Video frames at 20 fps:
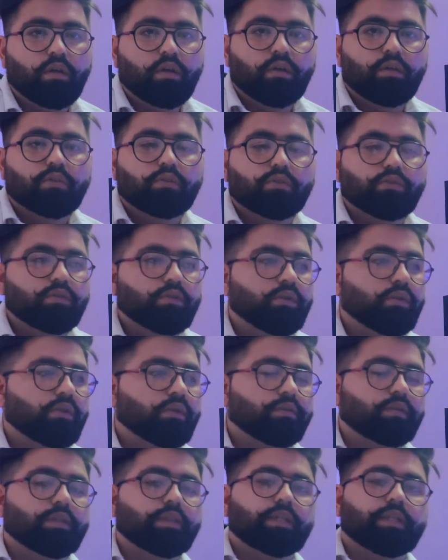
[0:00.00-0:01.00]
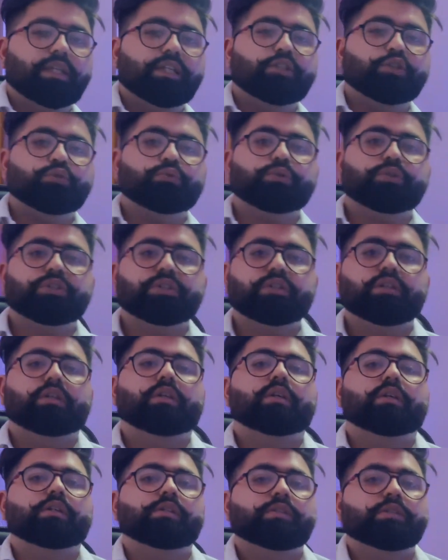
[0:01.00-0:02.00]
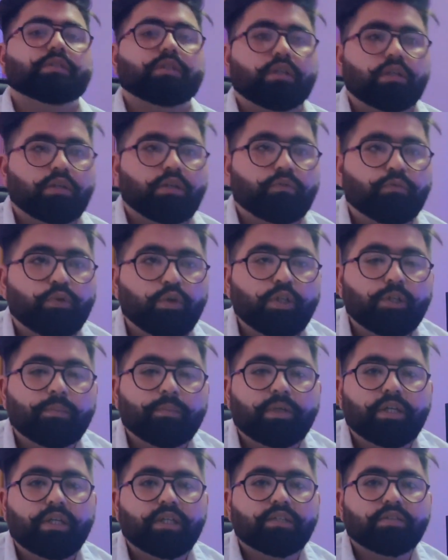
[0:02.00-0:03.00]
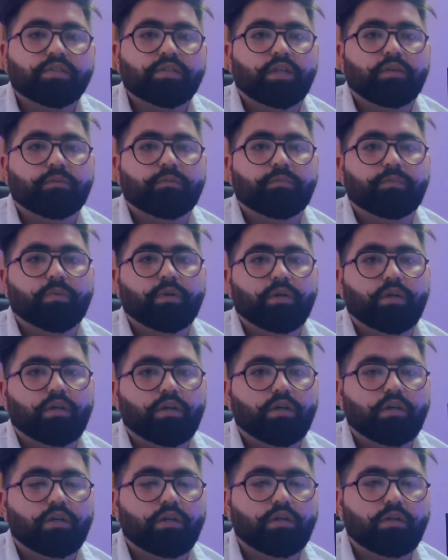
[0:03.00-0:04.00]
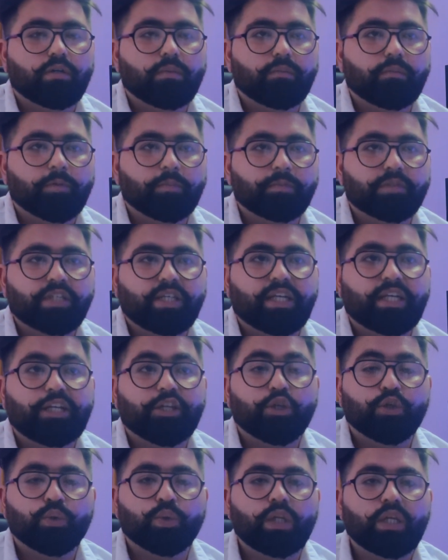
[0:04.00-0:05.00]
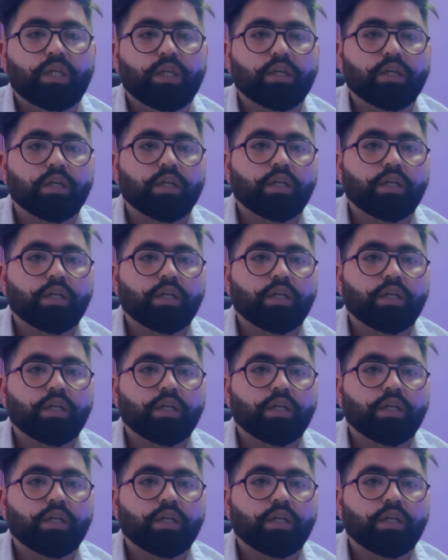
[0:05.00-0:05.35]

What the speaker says: So the next question is what makes a website unique?